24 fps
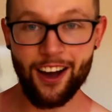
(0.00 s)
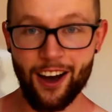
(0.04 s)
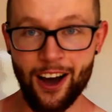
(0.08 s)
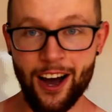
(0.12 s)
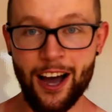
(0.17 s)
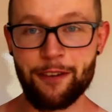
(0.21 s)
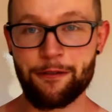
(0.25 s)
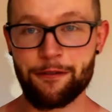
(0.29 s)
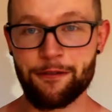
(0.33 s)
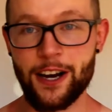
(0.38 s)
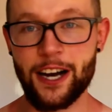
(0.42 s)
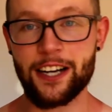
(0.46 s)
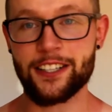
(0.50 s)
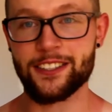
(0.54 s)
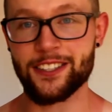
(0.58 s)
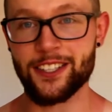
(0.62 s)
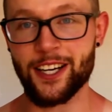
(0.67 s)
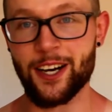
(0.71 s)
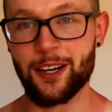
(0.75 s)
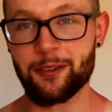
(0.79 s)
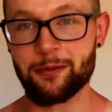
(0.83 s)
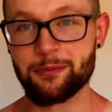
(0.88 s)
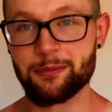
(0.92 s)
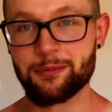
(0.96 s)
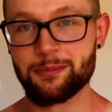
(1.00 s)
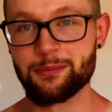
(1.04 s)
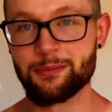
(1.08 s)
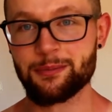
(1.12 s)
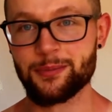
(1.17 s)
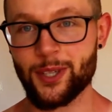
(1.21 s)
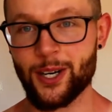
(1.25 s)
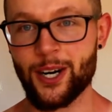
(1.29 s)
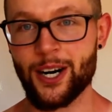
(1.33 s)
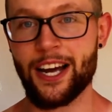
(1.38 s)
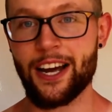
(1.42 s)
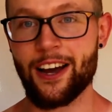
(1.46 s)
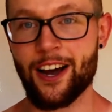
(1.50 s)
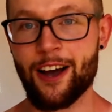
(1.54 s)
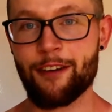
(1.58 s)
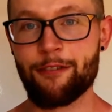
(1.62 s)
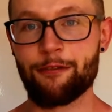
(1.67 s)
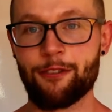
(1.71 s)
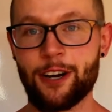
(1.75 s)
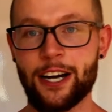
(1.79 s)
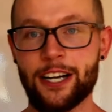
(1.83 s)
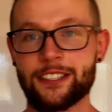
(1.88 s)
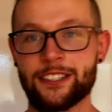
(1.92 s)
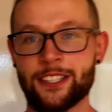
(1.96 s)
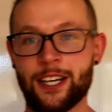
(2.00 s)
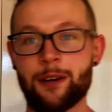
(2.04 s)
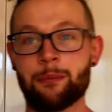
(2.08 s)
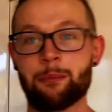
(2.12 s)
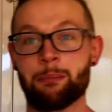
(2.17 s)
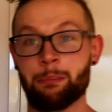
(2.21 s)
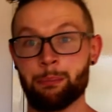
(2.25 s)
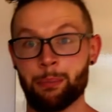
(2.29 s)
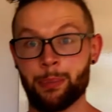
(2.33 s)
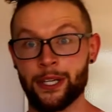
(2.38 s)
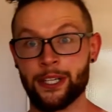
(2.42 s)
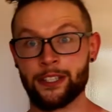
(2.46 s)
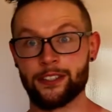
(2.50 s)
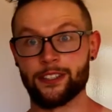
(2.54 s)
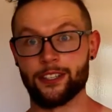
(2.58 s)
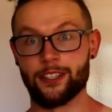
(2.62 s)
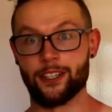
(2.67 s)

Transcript: I fucked up, all right? I fucked up big